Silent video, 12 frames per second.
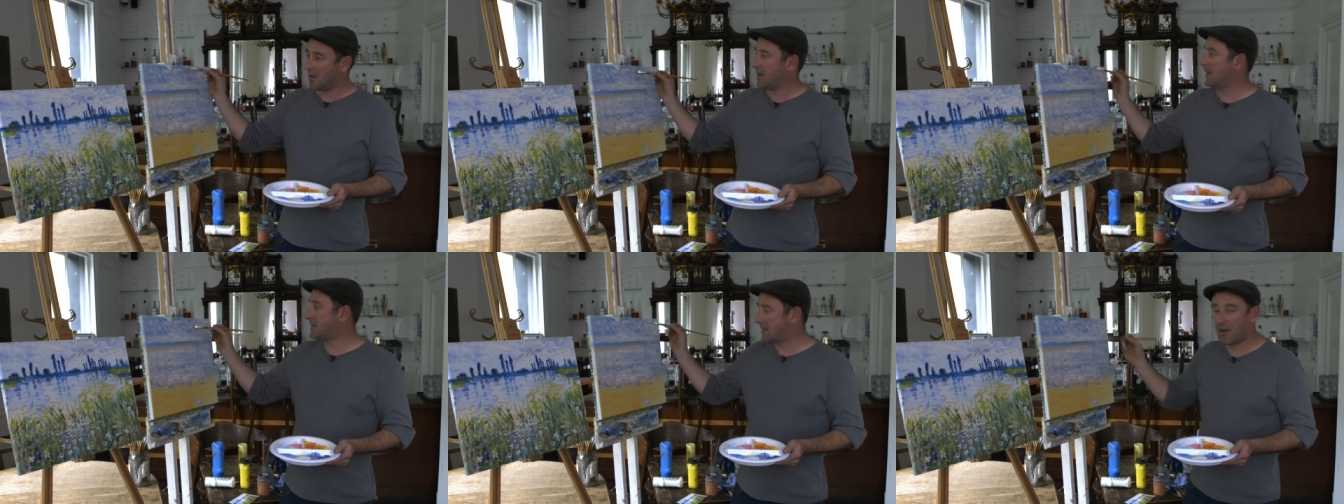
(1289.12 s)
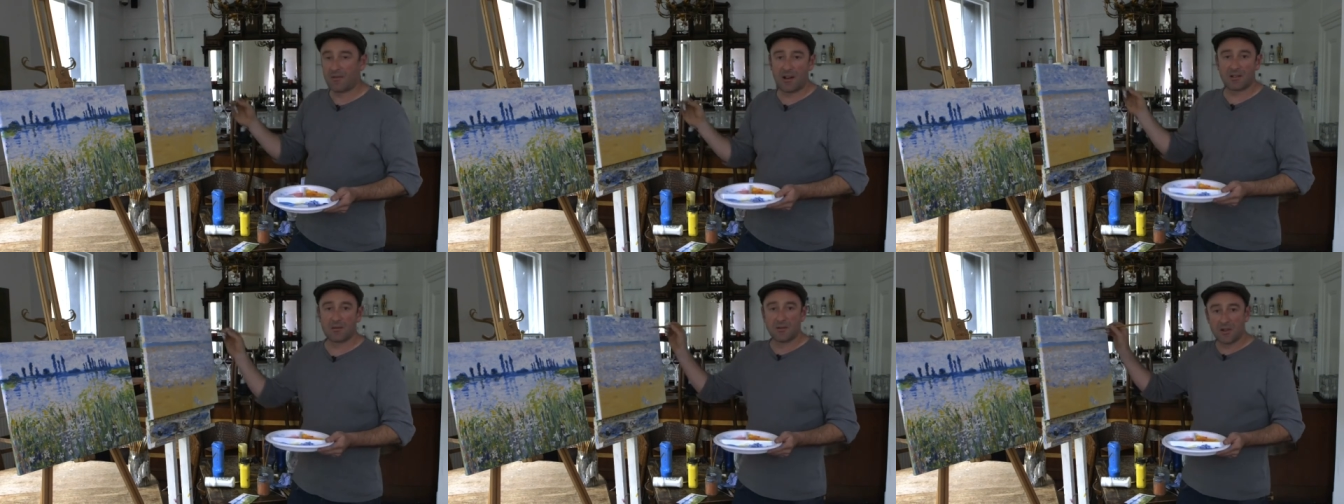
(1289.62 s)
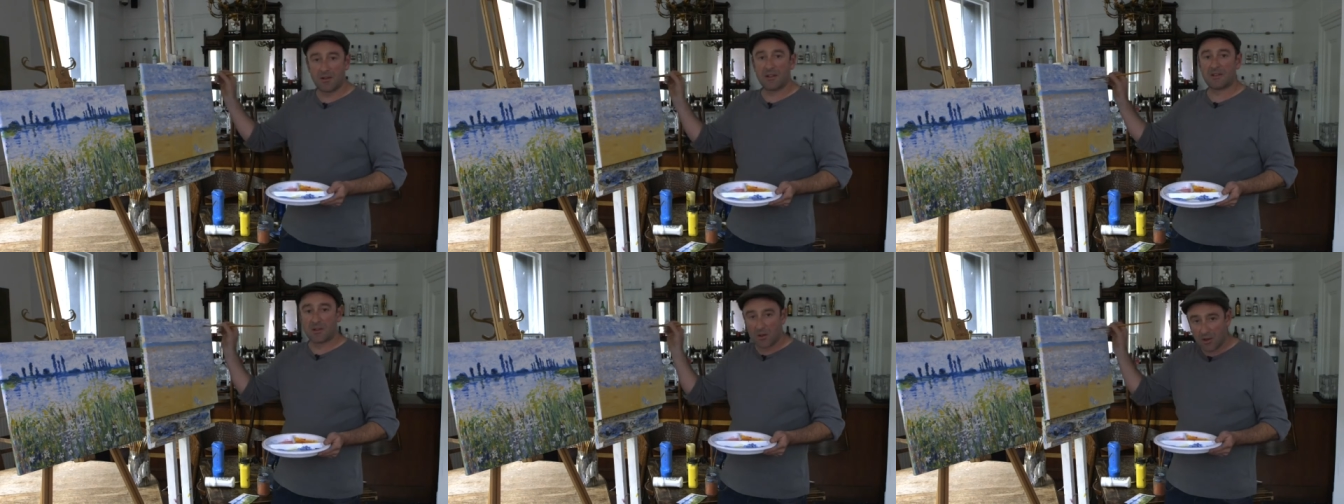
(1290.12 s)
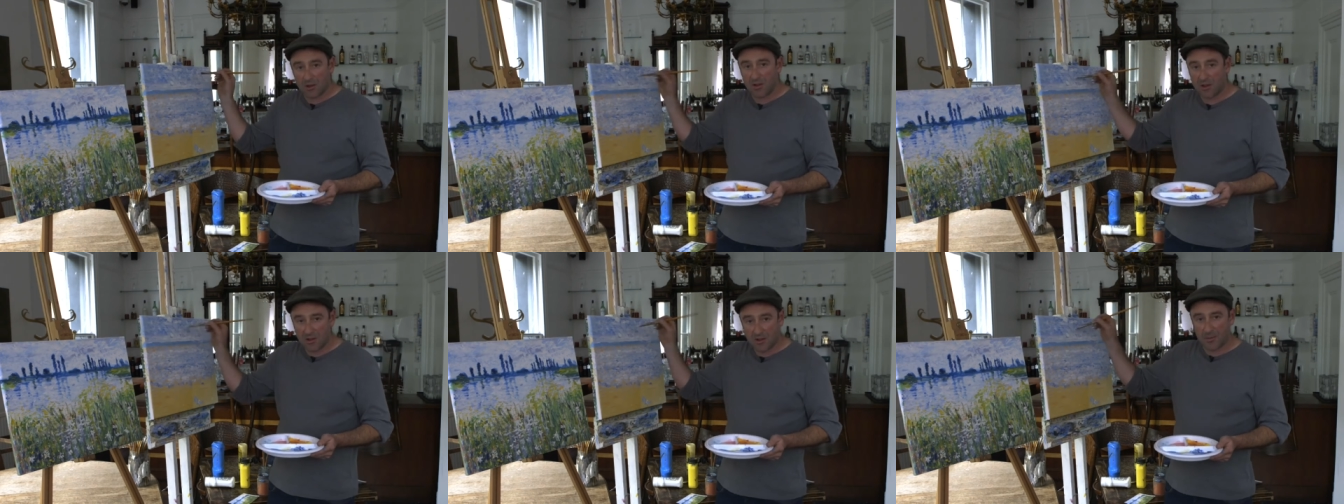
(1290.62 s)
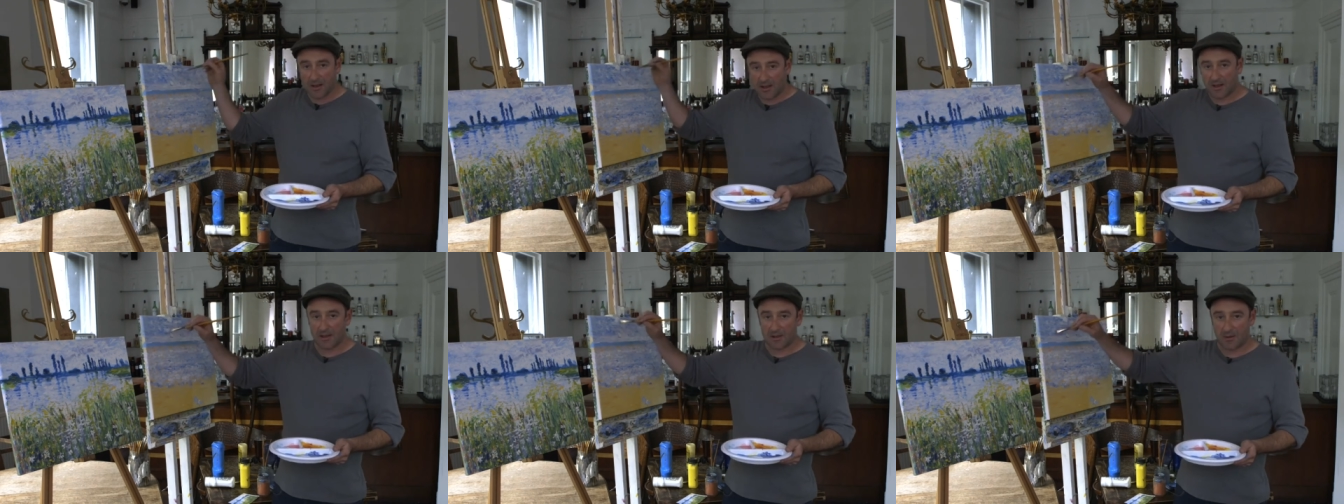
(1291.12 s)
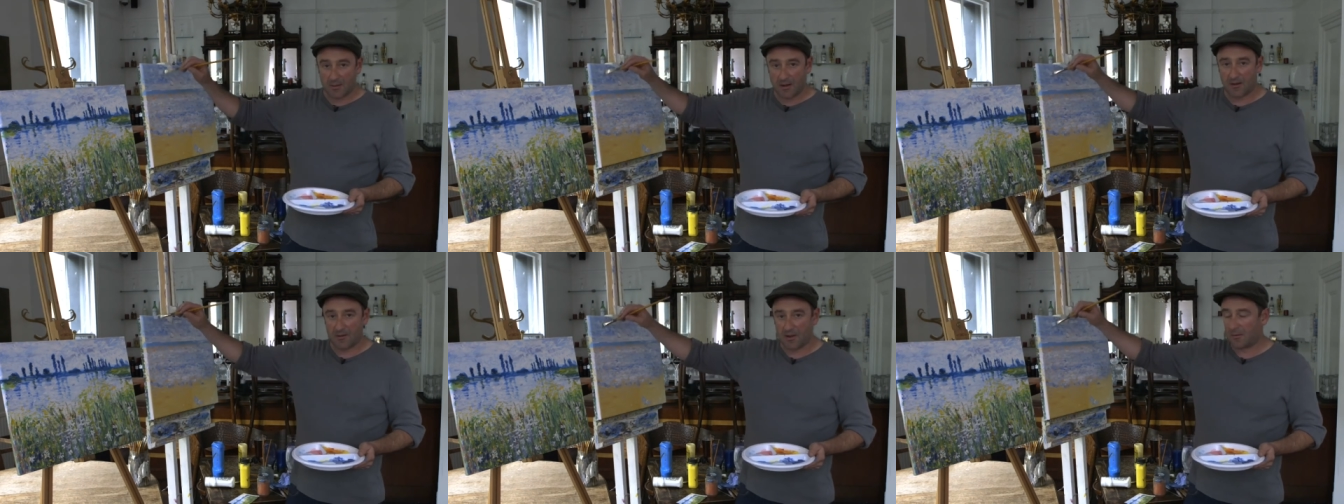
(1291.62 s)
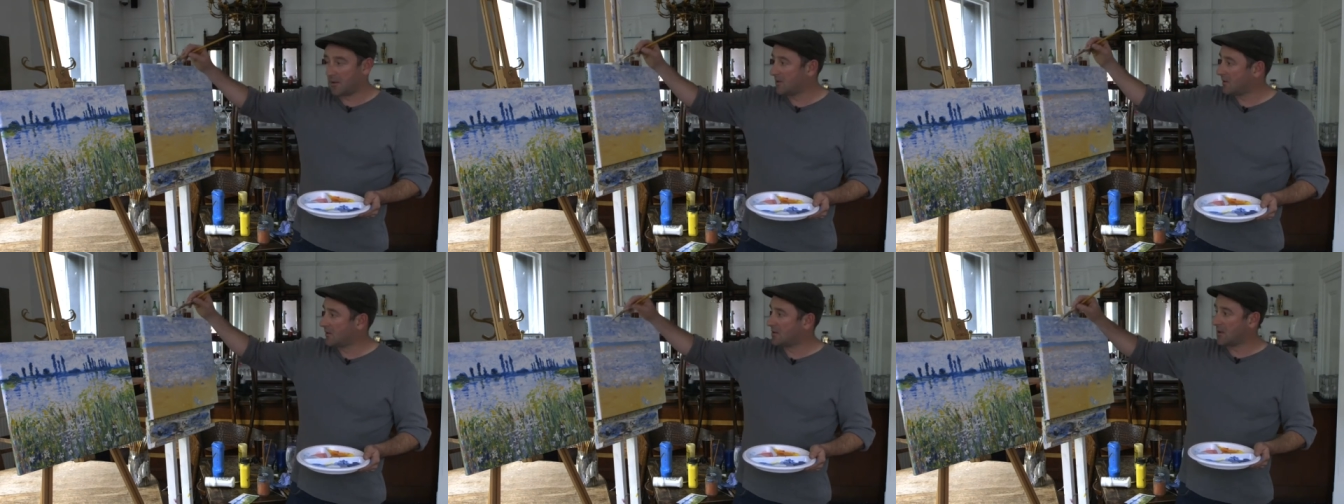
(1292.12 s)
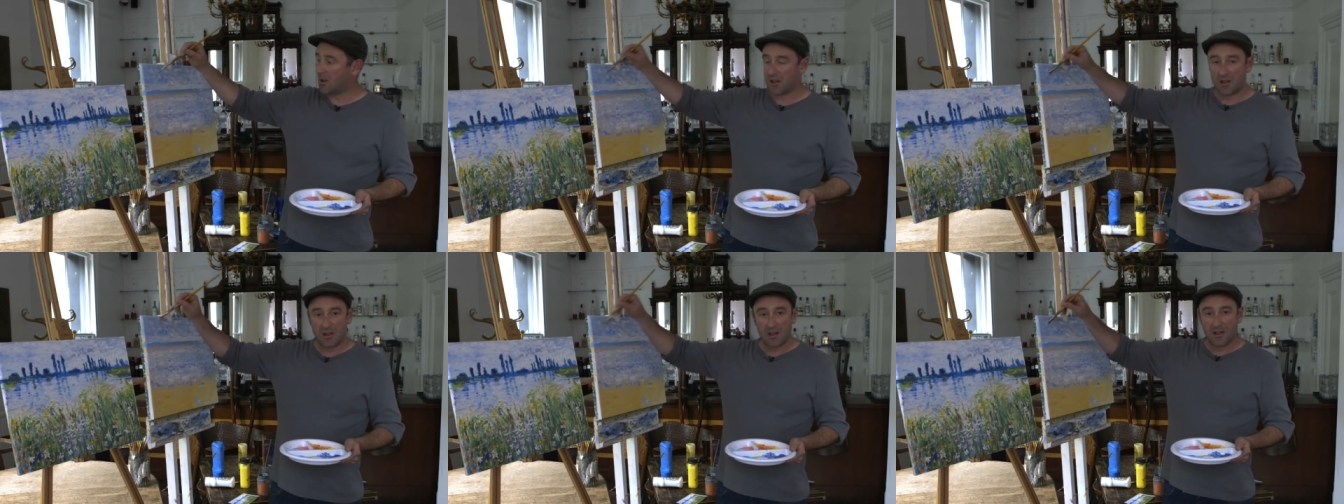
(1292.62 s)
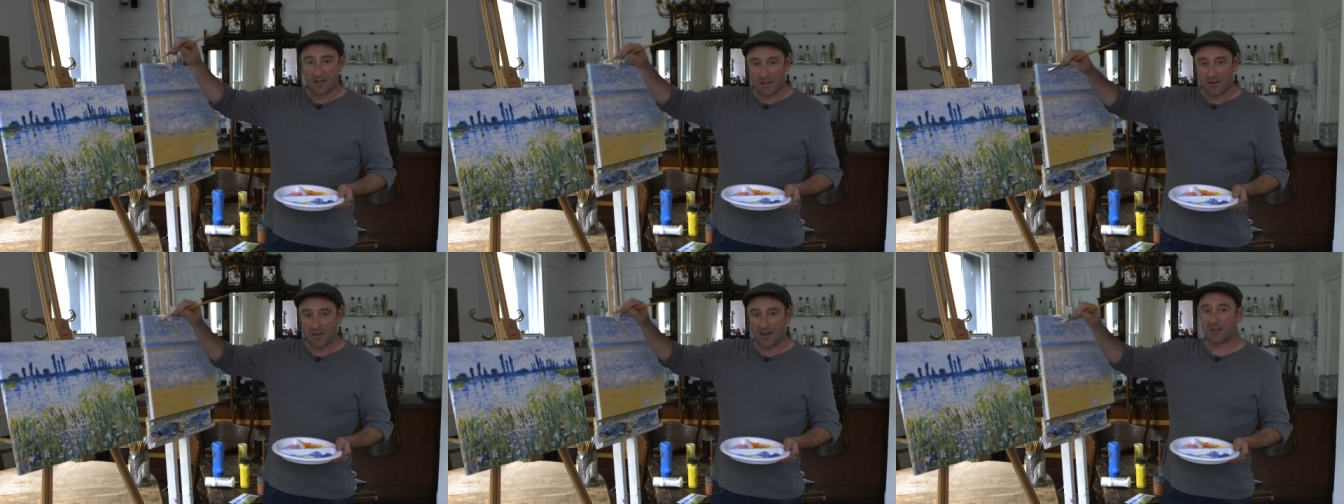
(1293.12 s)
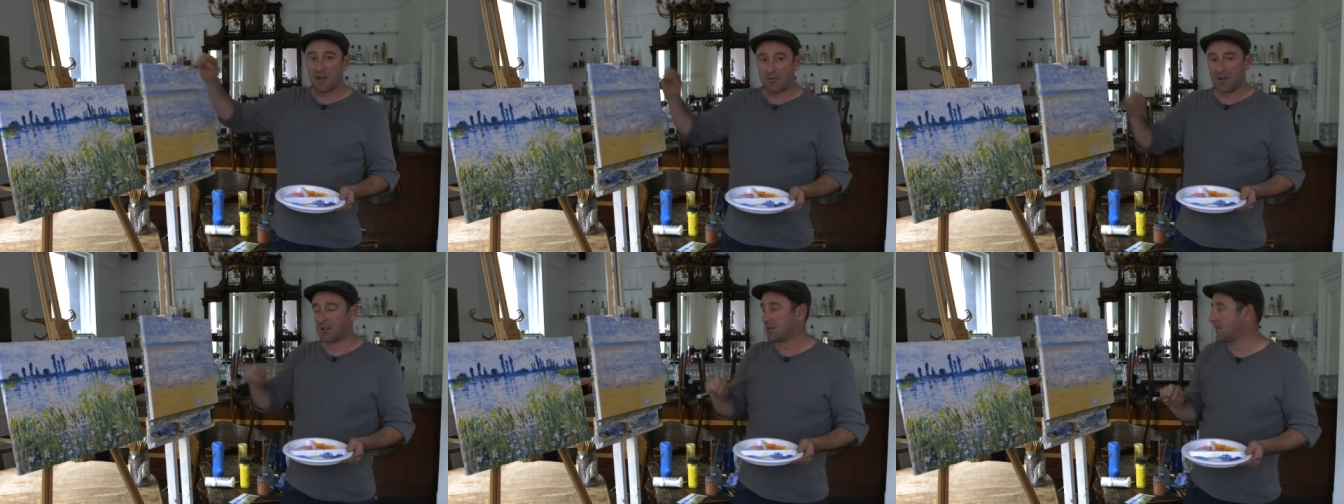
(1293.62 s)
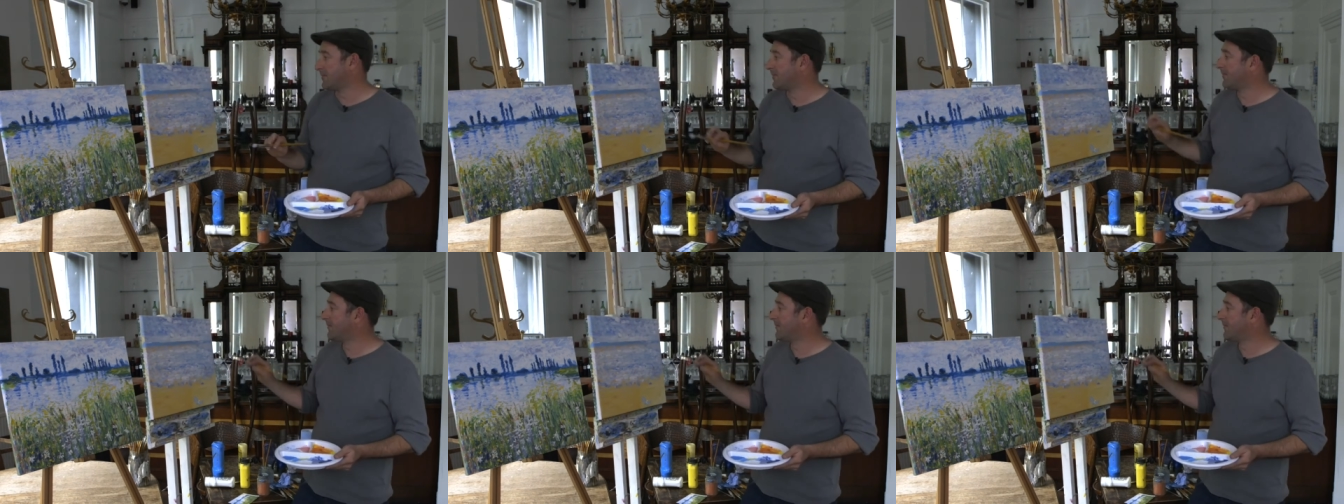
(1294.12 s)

It's that random, you don't need to look, you can just paint that. it, doesn't matter really, as long as you can't, that's how random.